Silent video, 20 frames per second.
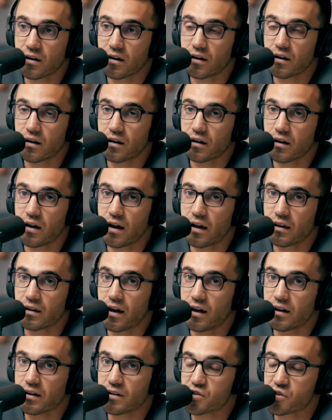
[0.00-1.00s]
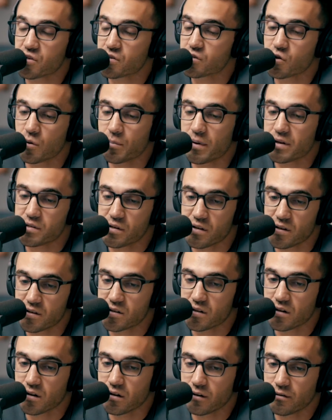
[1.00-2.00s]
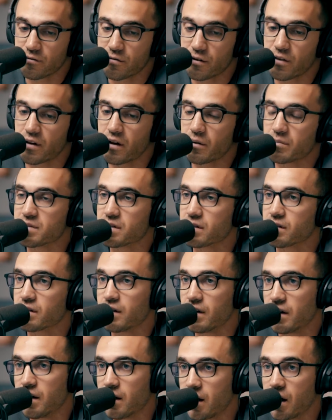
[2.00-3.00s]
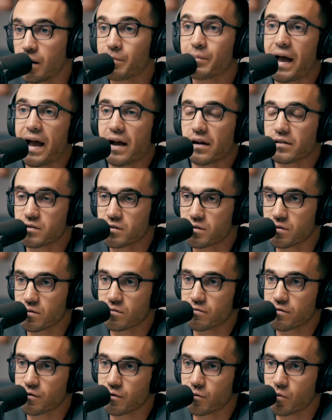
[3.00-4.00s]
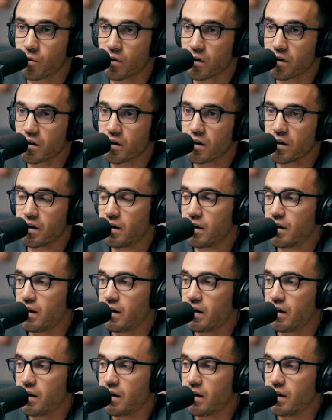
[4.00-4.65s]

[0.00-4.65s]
Uh, and, and it's just so much easier for them to come back to you for work.